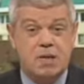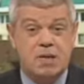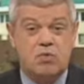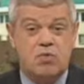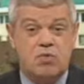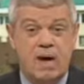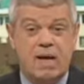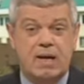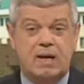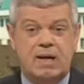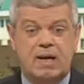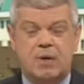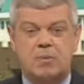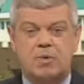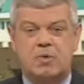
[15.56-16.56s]
speed rail
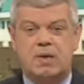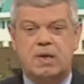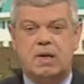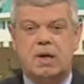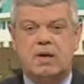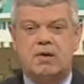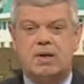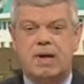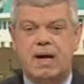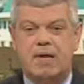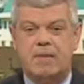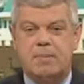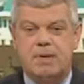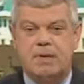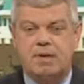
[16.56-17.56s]
link between London and
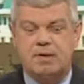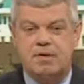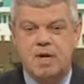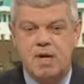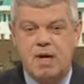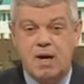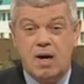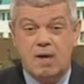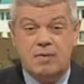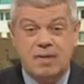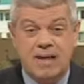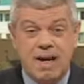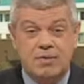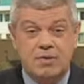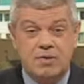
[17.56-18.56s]
the Midlands, have
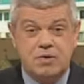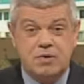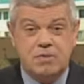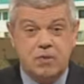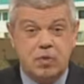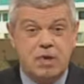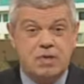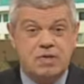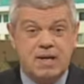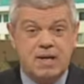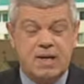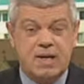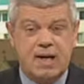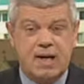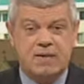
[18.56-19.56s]
gathered to voice their
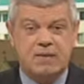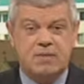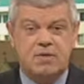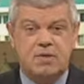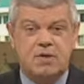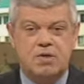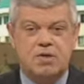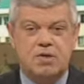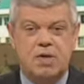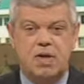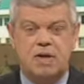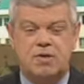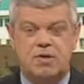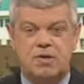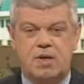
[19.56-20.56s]
collective
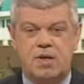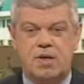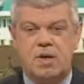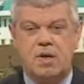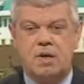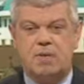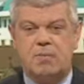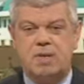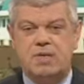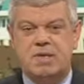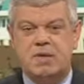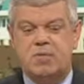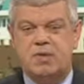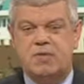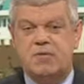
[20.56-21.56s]
concerns. The
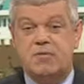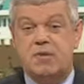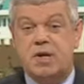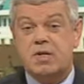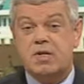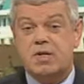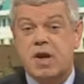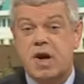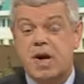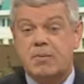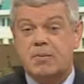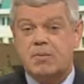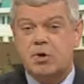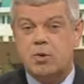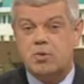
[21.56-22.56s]
meeting was the first
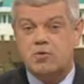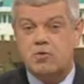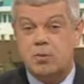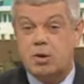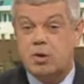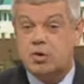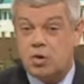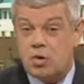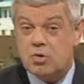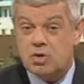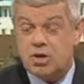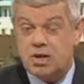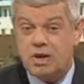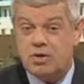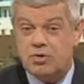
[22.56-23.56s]
time groups from across
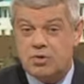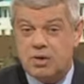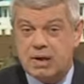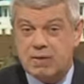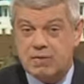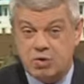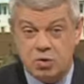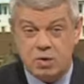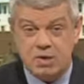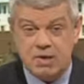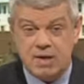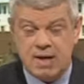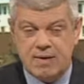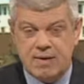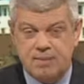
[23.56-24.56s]
the country had joined
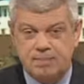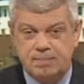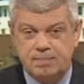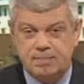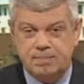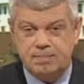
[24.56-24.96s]
together.